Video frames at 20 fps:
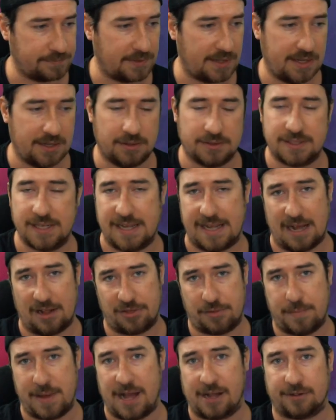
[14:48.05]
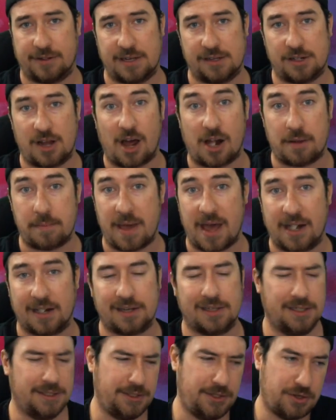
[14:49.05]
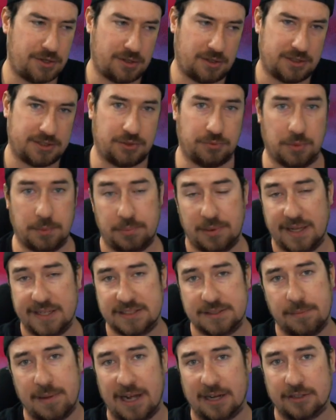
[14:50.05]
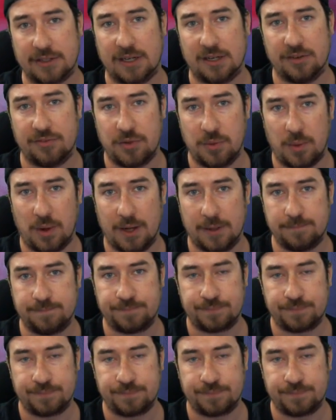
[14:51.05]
It'll take out the background automatically. You can also replace the background if you want.